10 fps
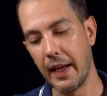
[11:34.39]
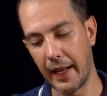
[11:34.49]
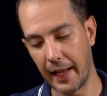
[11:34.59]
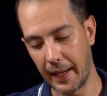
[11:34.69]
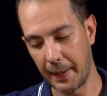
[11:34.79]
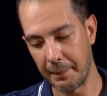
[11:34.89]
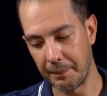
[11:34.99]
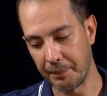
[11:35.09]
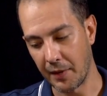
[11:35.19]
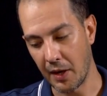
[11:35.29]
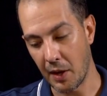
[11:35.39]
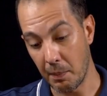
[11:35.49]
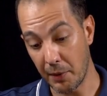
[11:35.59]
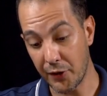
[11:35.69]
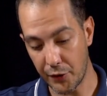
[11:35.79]

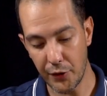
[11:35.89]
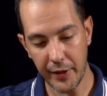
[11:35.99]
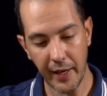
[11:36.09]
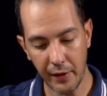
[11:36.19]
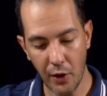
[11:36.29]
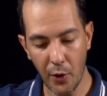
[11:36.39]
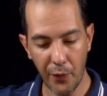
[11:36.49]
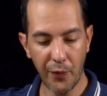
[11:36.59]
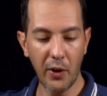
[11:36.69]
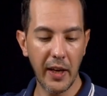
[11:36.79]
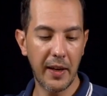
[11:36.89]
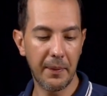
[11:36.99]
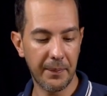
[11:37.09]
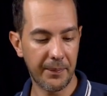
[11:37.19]
But you can go fairly